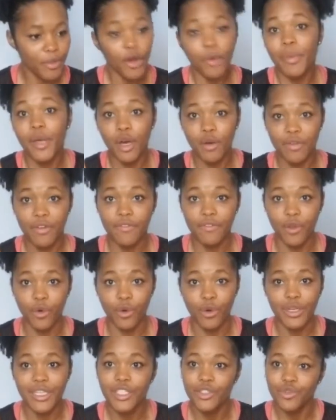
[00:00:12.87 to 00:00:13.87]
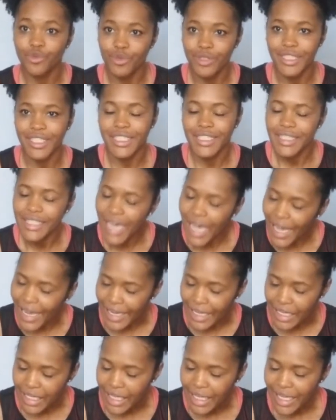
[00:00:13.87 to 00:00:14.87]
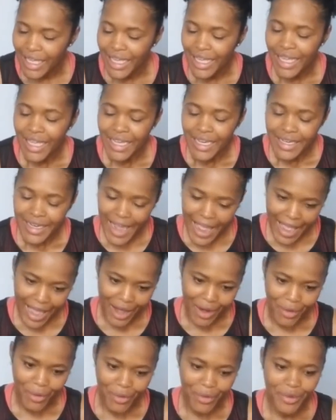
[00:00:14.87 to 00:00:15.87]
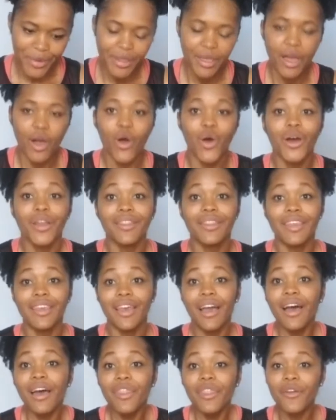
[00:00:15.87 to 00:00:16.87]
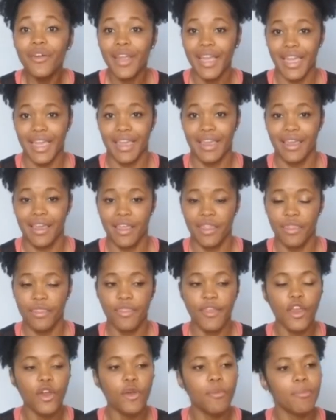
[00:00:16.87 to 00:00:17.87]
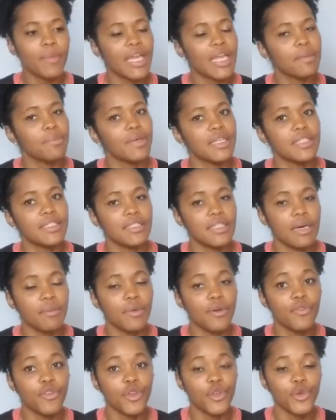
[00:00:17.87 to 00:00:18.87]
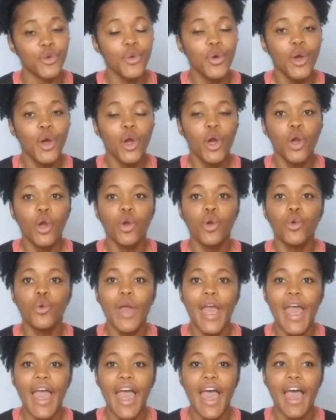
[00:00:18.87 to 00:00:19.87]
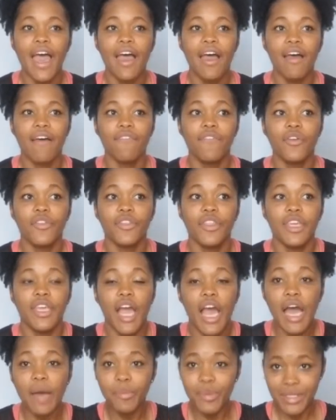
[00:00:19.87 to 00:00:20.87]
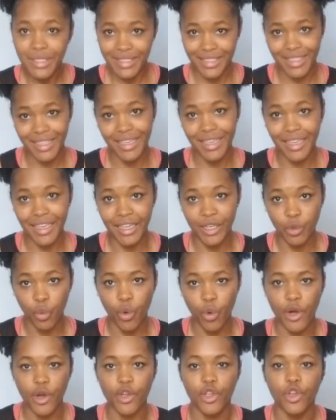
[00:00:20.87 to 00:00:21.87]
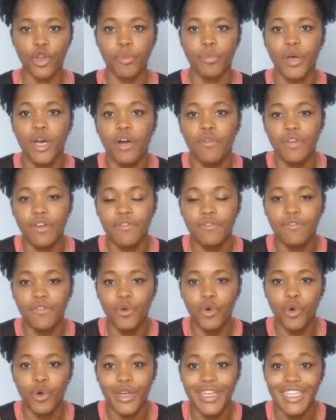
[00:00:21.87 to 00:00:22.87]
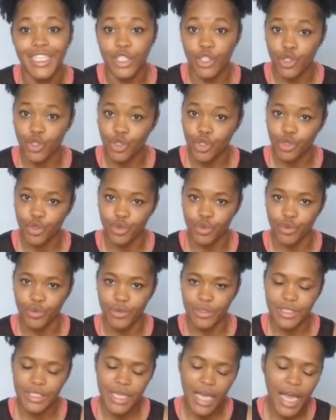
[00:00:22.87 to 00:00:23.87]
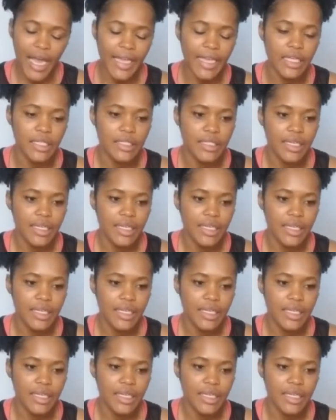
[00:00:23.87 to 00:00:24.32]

pelvic floor is really tight. Now, on the other hand, there may be some of you who have the opposite end where your pelvic floor is too tight.